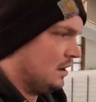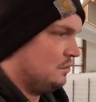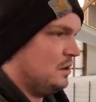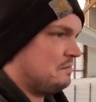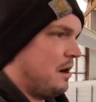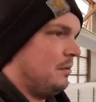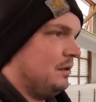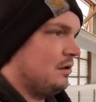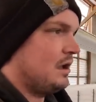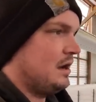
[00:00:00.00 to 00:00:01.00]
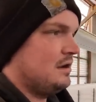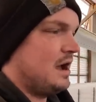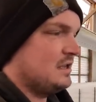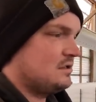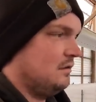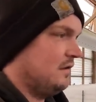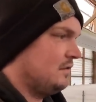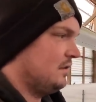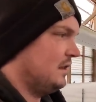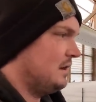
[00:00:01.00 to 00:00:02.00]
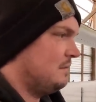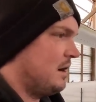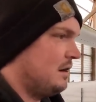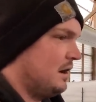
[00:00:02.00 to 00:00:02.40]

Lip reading: We'd probably look at a natural ventilated barn.